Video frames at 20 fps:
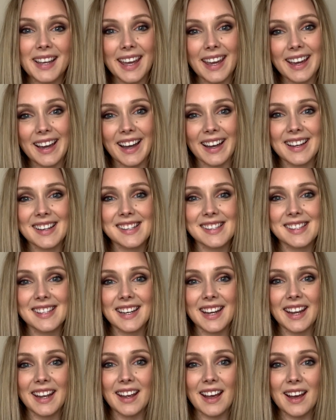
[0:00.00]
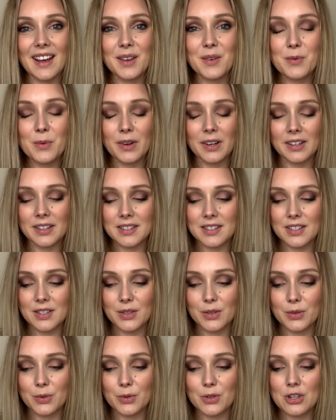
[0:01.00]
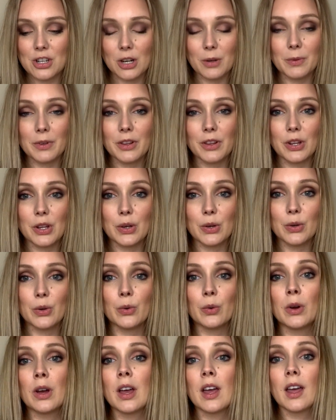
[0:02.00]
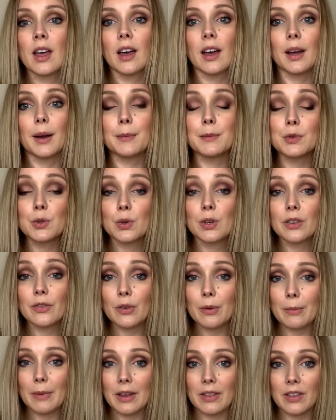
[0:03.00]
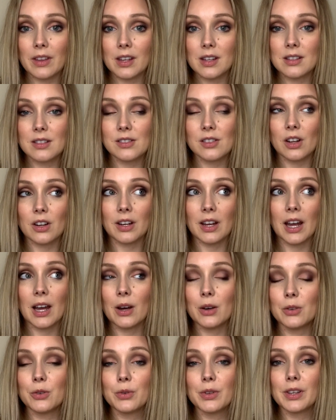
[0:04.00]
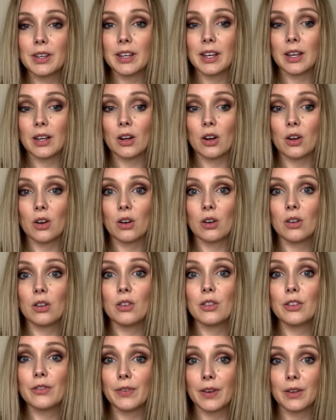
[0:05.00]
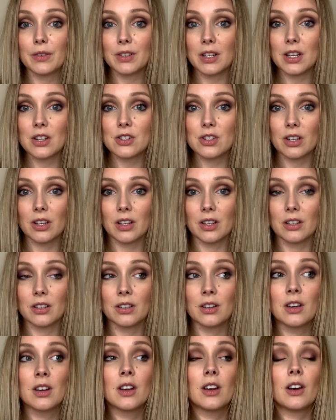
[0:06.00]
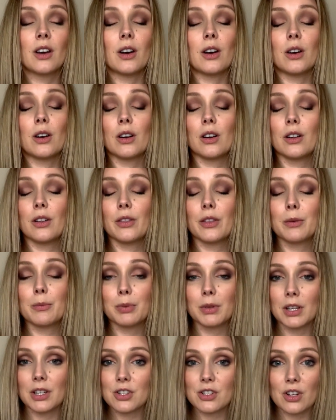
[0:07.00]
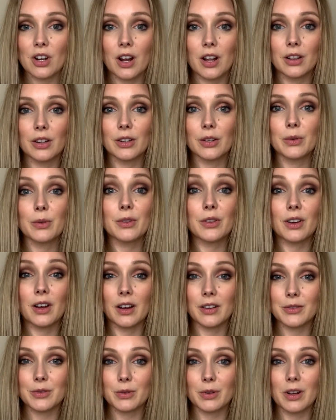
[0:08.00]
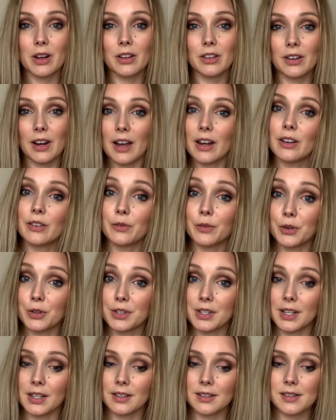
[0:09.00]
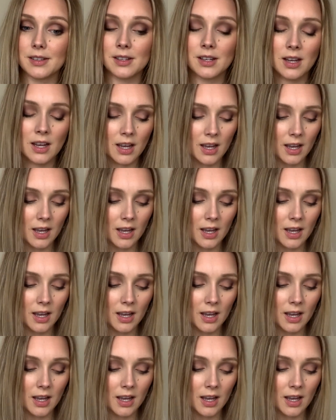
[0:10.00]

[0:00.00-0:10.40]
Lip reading: Hey guys, today I want to share with you two different methods on how you can get all the foundation, all the blush color or the contour color out of your tints.